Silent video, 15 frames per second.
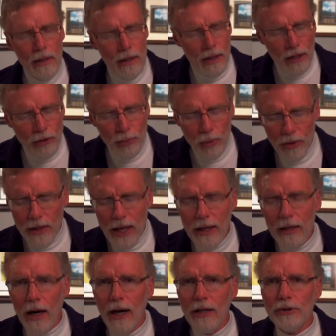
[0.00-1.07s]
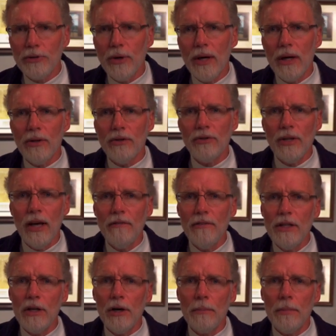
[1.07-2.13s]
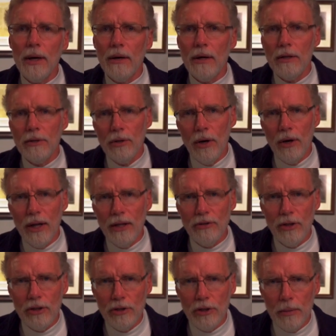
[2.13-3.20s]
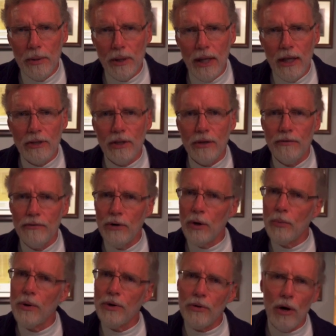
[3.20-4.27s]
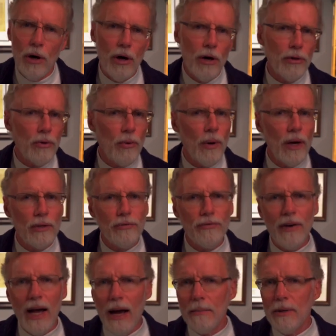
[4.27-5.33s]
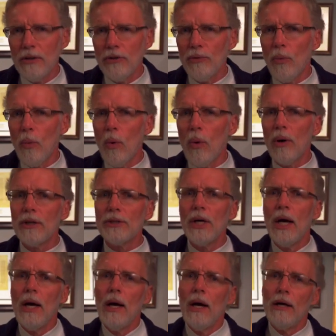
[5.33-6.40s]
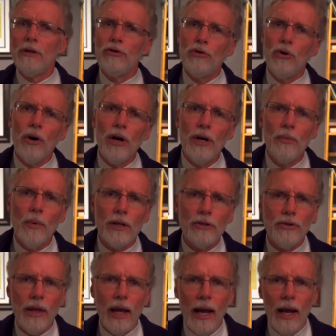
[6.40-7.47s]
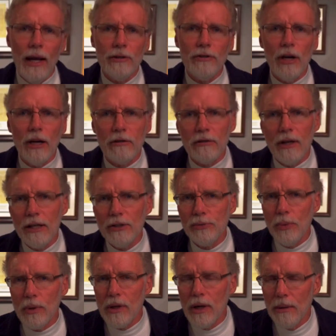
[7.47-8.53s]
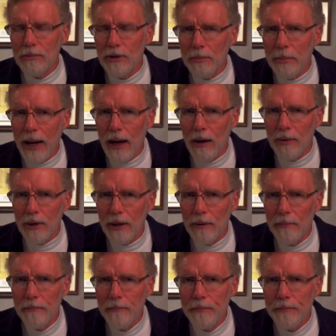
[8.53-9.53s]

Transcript: This will then usher in a seven-year period known as the tribulation, filled with earthquakes, famines, wars, during which the Antichrist will come to power.